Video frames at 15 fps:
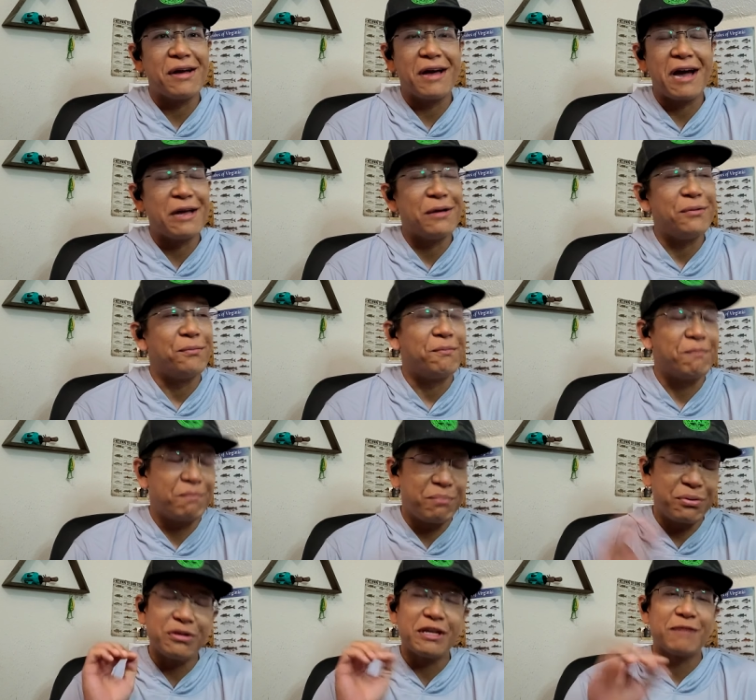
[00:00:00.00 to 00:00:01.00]
I
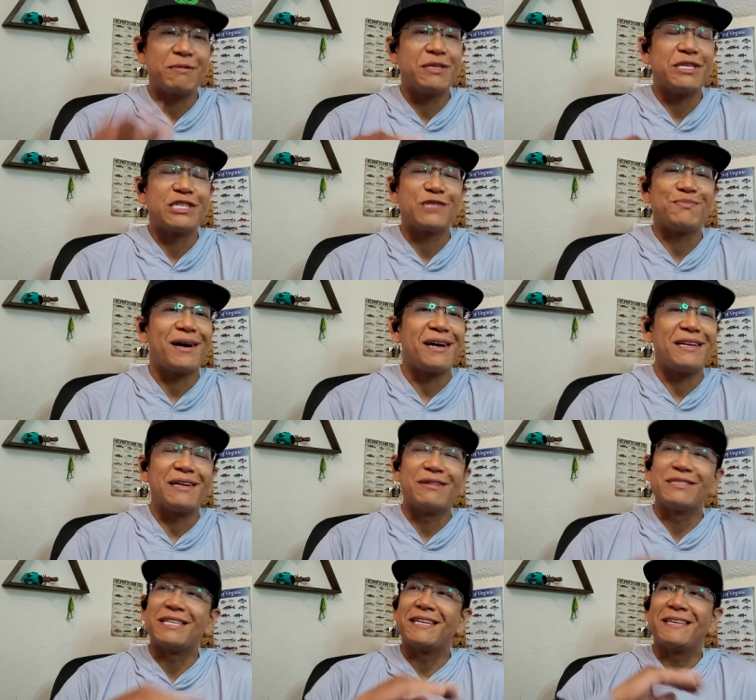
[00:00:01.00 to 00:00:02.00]
pulled up to the spot, and
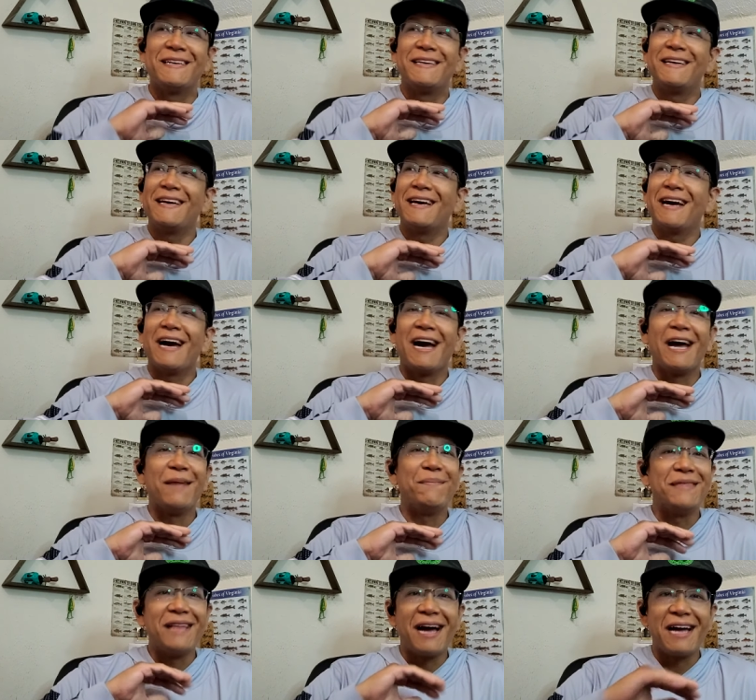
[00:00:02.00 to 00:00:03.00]
I was like,
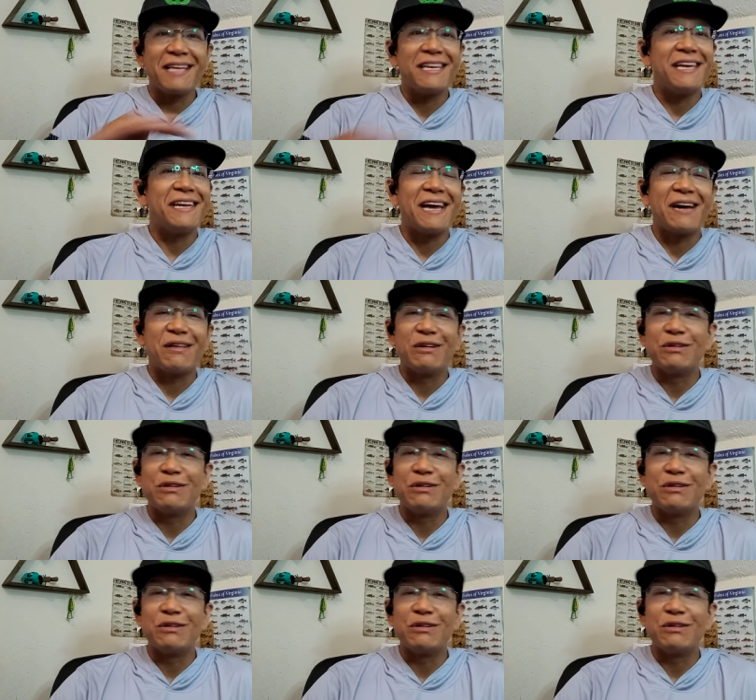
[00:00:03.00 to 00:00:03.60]
I'm not getting out.